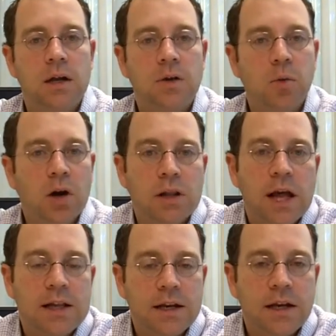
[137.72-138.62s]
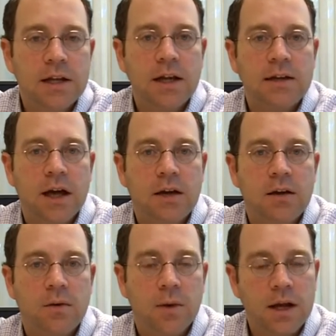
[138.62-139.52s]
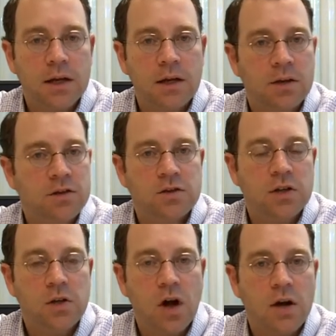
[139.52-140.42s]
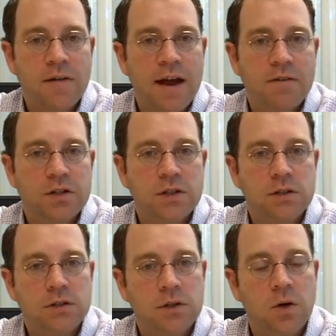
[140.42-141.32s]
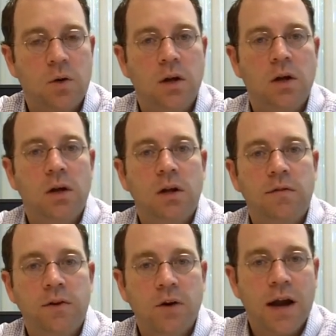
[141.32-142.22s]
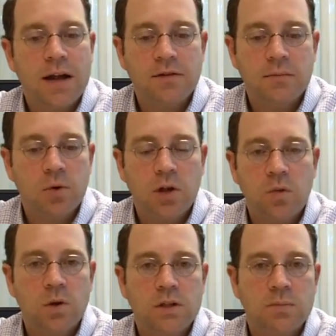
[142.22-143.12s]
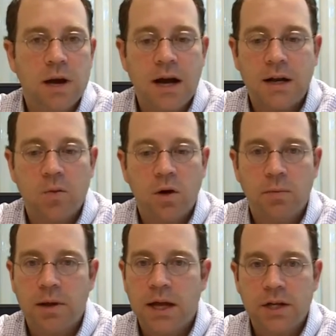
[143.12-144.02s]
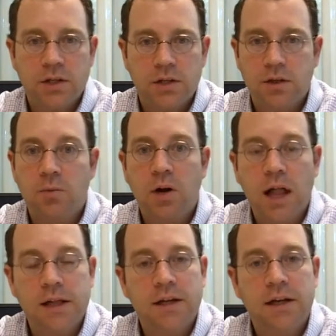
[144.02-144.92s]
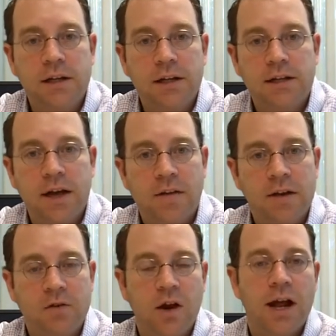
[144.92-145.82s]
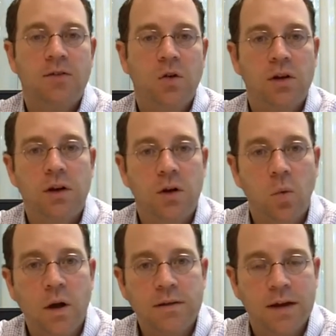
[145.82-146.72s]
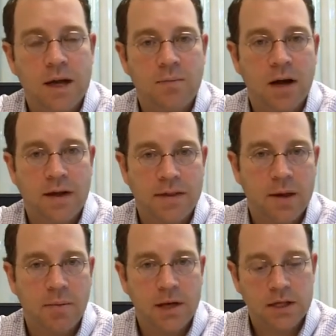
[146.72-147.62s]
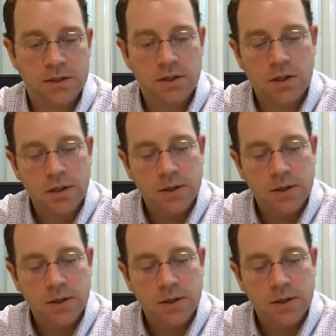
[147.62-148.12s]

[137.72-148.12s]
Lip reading: you're more likely to get clicked on, right? It's just a law of averages. So if your ad's in more than one spot on one page, you're more likely to get clicked on than if your ad's only there one time on that page.